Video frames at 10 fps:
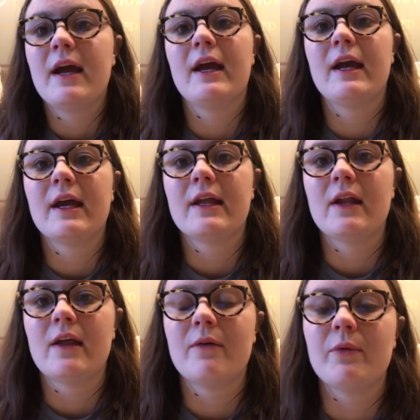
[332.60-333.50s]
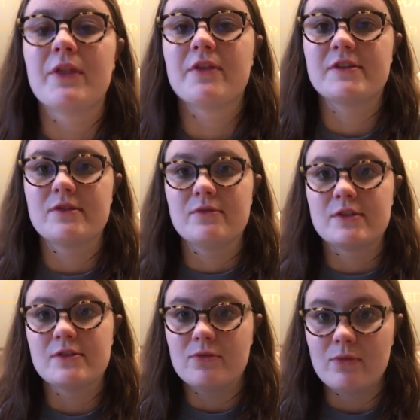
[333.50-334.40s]
and with the
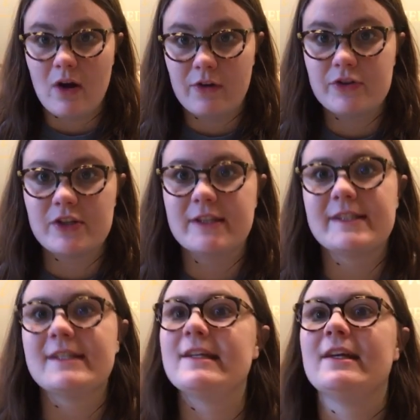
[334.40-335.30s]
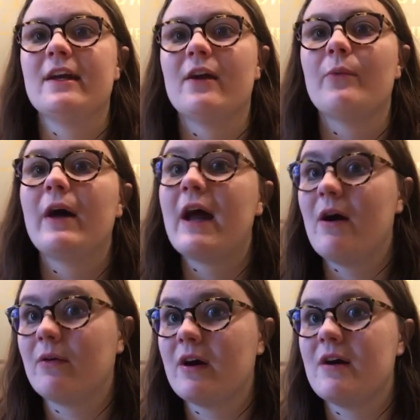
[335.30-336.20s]
students' new knowledge, and see what
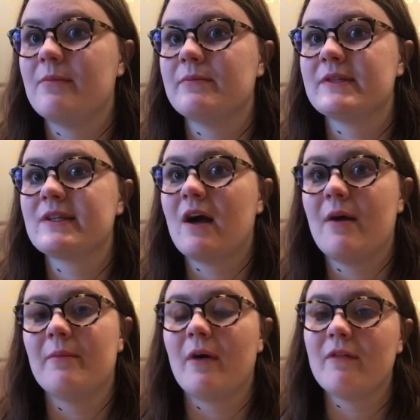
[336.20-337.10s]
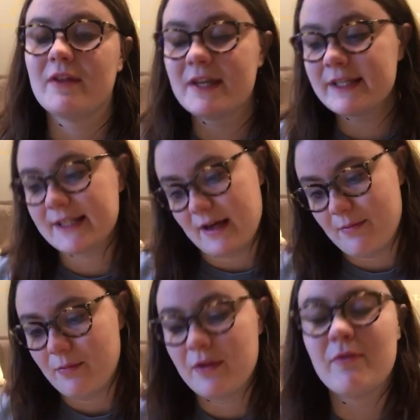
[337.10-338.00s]
outcomes come of it this time
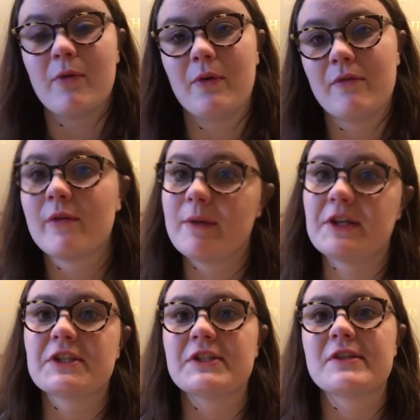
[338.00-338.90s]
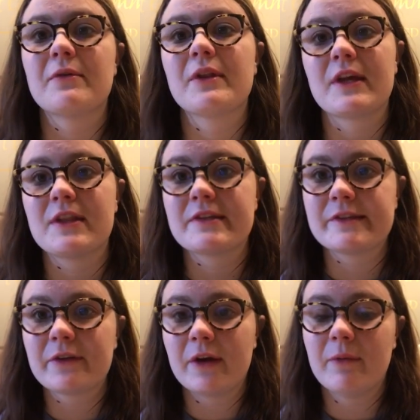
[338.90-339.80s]
with full information. So with like the
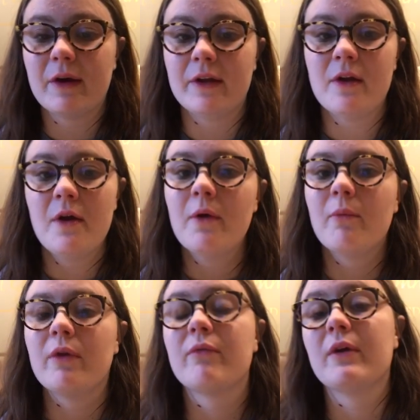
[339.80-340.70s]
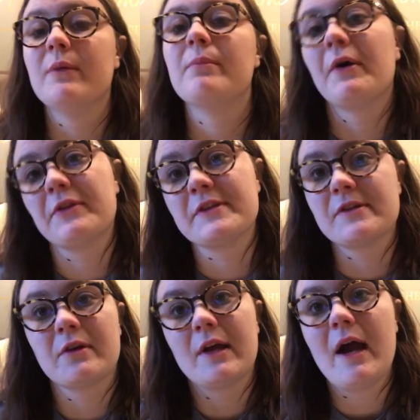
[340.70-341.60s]
circuit one, we rebuilt the
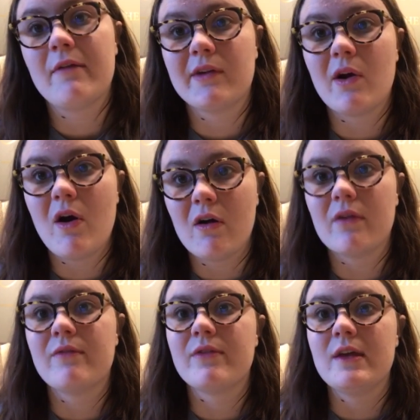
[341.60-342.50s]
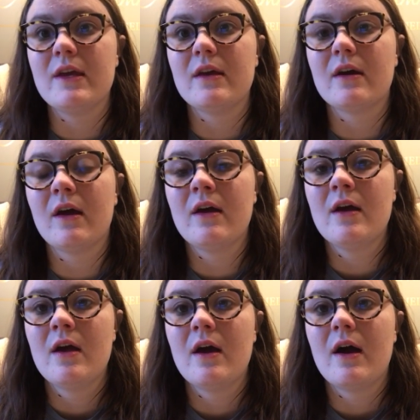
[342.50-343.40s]
circuit having all of the
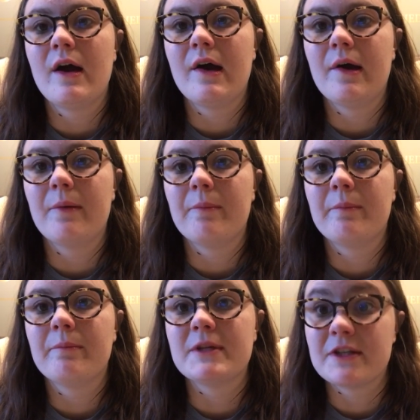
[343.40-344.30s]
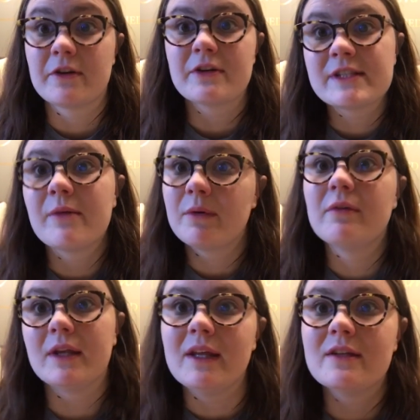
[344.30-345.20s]
materials that we
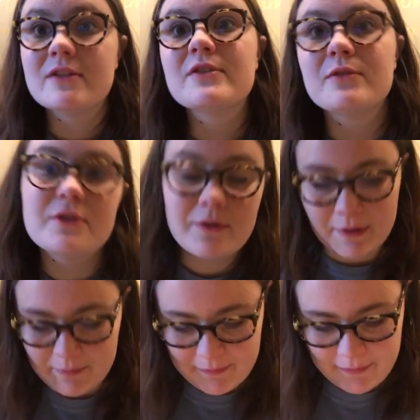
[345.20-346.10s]
would need to do it.